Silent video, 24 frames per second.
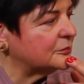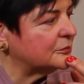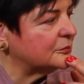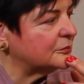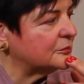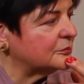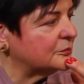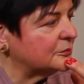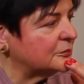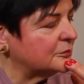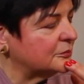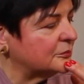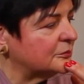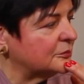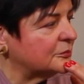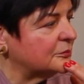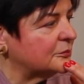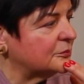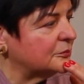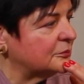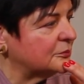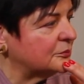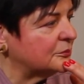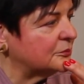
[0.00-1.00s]

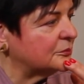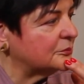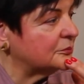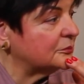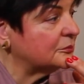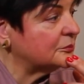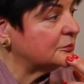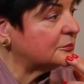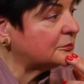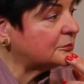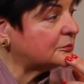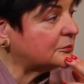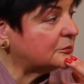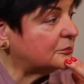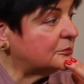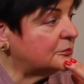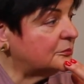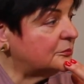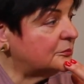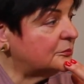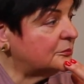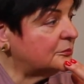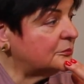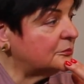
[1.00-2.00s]

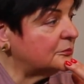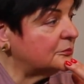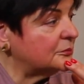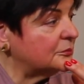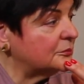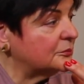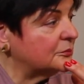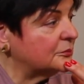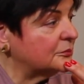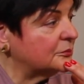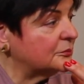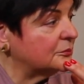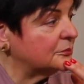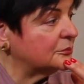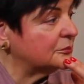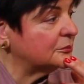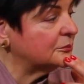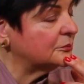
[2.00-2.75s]
The person shown says nothing.